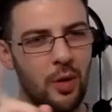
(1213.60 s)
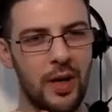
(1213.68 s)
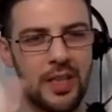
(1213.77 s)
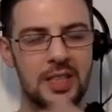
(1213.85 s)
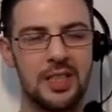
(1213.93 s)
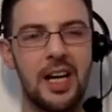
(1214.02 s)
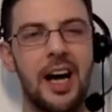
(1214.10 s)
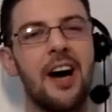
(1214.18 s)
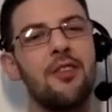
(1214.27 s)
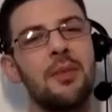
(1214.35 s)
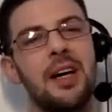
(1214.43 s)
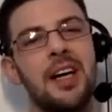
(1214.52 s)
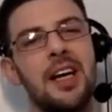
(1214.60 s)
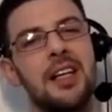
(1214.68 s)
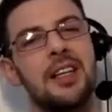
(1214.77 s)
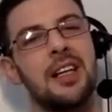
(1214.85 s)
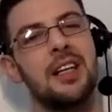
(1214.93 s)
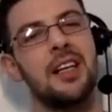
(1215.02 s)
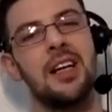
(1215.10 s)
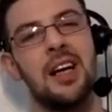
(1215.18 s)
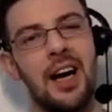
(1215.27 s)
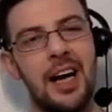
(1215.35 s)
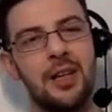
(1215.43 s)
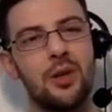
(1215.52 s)
of questions I have in my head that
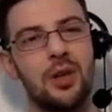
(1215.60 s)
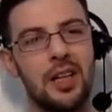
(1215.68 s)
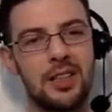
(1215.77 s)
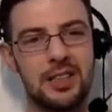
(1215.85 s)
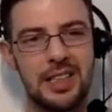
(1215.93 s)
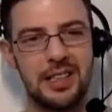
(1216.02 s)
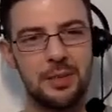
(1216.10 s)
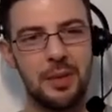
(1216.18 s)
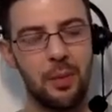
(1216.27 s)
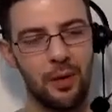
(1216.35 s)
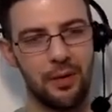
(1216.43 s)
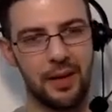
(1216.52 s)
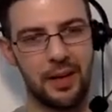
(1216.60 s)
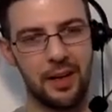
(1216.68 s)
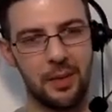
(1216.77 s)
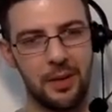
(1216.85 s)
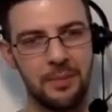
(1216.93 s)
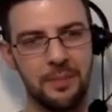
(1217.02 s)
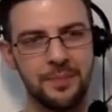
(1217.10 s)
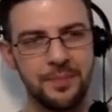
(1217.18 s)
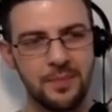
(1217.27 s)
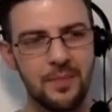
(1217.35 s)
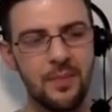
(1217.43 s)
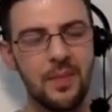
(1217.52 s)
I know a lot of salespeople are thinking about.
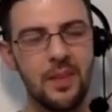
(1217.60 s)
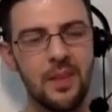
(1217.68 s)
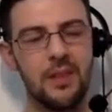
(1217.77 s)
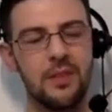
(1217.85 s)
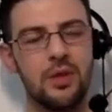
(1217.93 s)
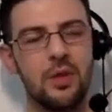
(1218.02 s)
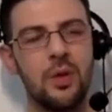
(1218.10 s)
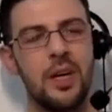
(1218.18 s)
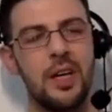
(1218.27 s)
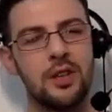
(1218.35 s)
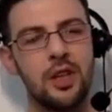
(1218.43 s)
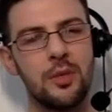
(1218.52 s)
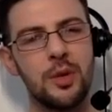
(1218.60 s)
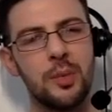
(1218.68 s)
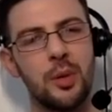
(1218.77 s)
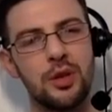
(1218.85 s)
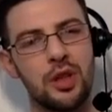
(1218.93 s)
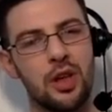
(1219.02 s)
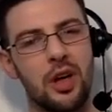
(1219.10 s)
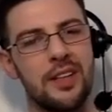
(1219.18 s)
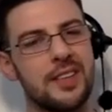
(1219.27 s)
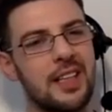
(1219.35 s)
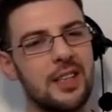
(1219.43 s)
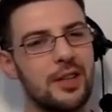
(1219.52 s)
So, in terms of posting the
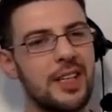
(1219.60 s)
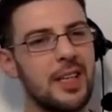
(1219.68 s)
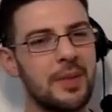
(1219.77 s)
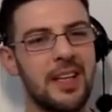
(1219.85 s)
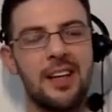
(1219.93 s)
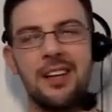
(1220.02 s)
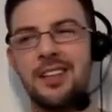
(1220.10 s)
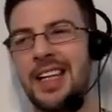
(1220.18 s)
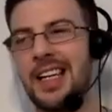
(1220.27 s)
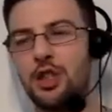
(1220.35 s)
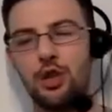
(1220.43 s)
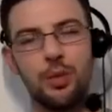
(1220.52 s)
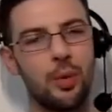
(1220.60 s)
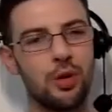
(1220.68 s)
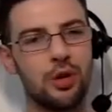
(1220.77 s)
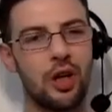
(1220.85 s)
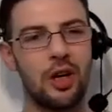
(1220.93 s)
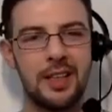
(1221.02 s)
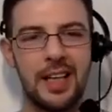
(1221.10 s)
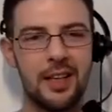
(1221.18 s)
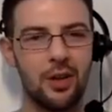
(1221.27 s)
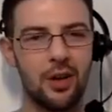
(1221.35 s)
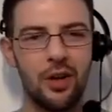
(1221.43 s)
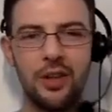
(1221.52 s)
content, is there any particular days you post content
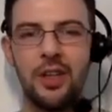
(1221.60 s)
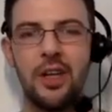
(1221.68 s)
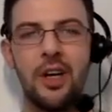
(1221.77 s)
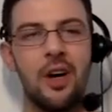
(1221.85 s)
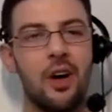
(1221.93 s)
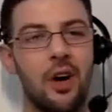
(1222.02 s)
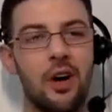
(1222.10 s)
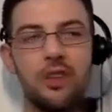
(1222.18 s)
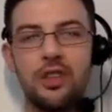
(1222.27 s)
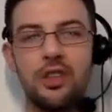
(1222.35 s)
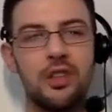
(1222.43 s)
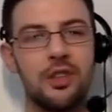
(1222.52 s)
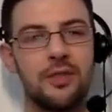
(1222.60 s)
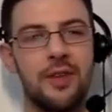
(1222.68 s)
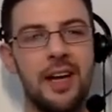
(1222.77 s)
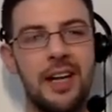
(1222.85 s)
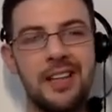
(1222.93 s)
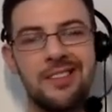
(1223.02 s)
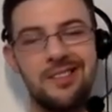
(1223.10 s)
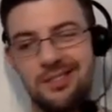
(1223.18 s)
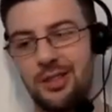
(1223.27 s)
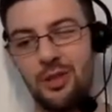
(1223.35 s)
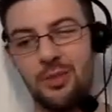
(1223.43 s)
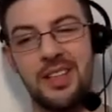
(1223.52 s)
on, or do you just find
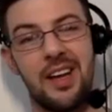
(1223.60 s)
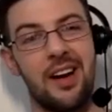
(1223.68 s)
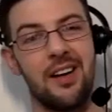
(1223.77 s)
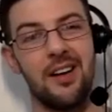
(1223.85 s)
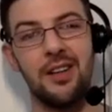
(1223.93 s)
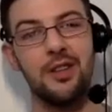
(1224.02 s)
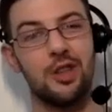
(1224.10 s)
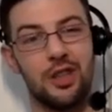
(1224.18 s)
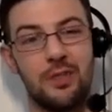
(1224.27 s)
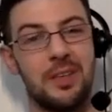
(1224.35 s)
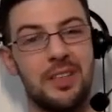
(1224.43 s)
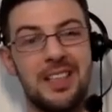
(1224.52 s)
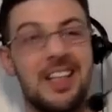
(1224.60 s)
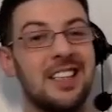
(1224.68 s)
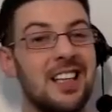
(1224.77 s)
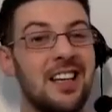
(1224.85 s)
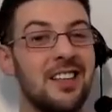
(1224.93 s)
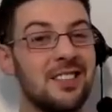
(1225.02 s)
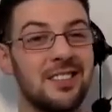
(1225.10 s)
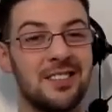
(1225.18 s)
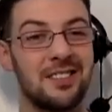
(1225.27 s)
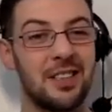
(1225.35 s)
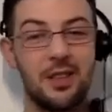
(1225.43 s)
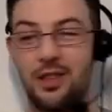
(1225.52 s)
your material just basically sells?
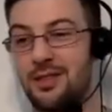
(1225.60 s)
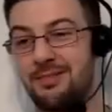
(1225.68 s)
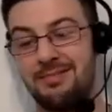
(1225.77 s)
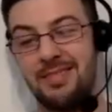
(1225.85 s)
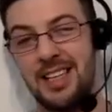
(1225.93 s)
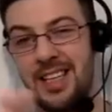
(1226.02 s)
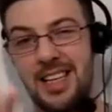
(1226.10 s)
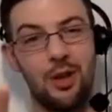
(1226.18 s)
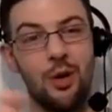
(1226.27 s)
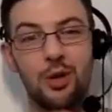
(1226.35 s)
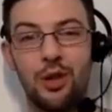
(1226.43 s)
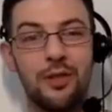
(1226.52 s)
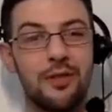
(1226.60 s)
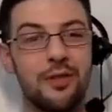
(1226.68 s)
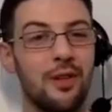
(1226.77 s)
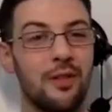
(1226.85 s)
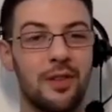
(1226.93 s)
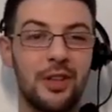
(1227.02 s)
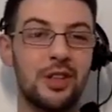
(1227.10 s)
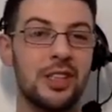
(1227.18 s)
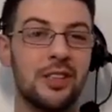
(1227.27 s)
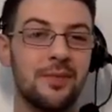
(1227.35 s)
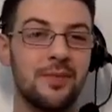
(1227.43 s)
It goes off Richter scale.